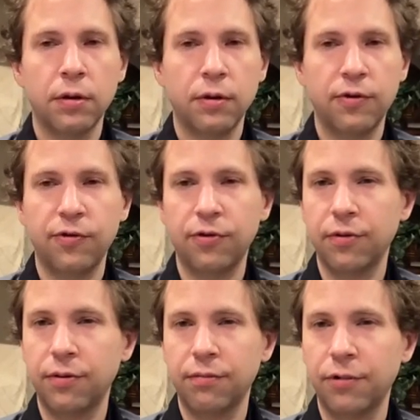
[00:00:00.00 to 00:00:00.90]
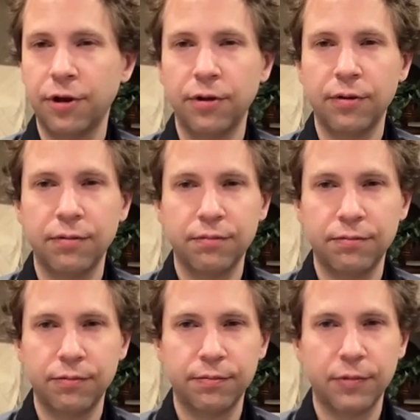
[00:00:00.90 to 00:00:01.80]
this is a, like
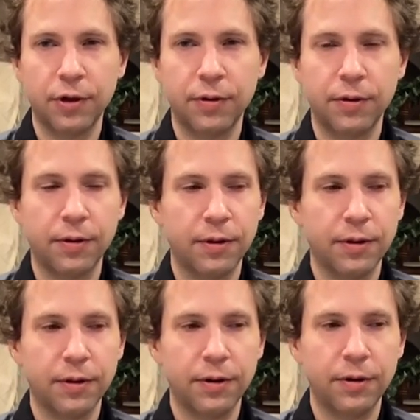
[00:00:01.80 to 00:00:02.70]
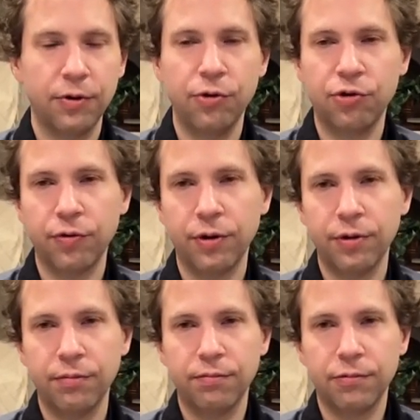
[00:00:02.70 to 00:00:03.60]
a illusory
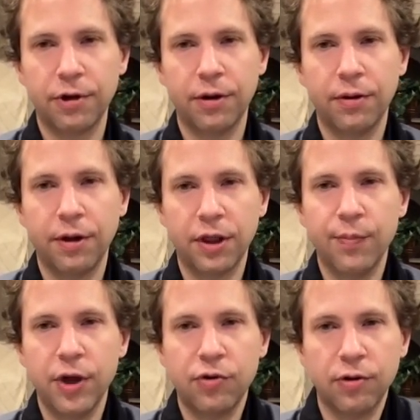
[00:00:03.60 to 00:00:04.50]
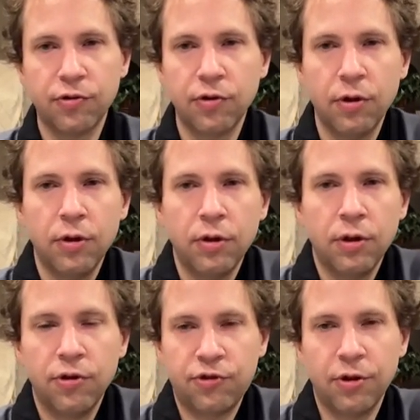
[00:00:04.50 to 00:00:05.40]
kind of like the Matrix.
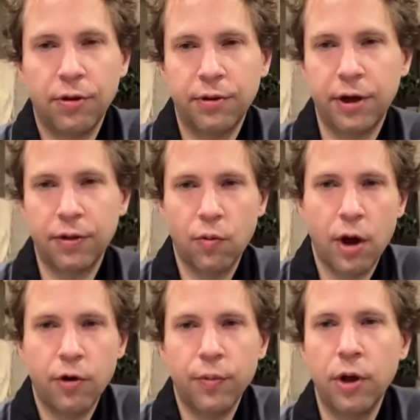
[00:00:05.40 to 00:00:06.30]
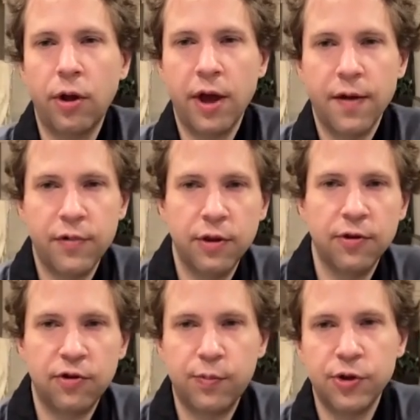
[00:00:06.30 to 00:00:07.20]
It's still like why are we all having
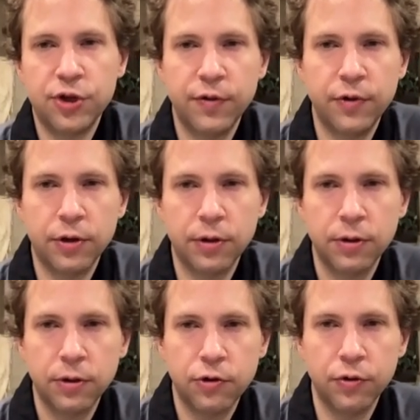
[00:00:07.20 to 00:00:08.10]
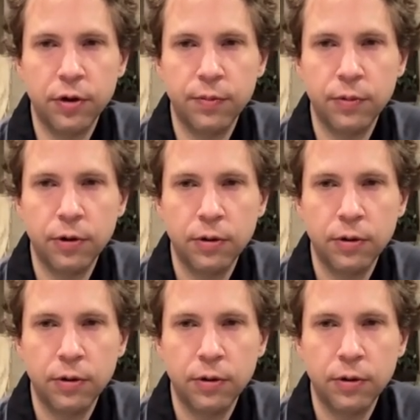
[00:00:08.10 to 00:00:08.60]
this specific dream